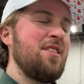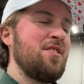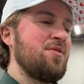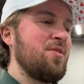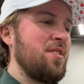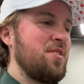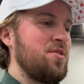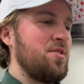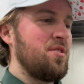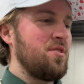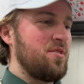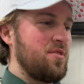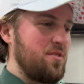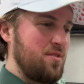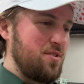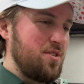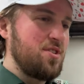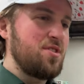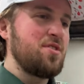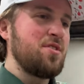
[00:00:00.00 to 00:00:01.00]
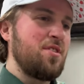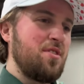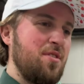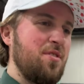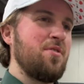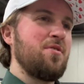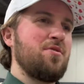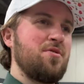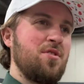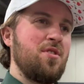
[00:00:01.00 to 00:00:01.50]
So I told her, just so you
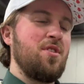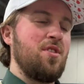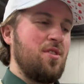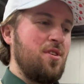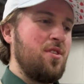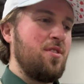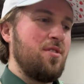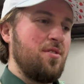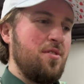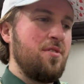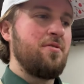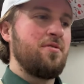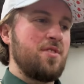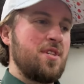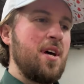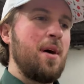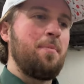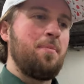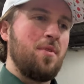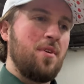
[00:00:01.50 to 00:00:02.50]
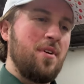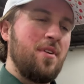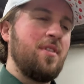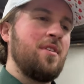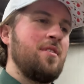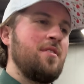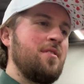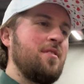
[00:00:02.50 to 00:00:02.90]
know, those are all separate.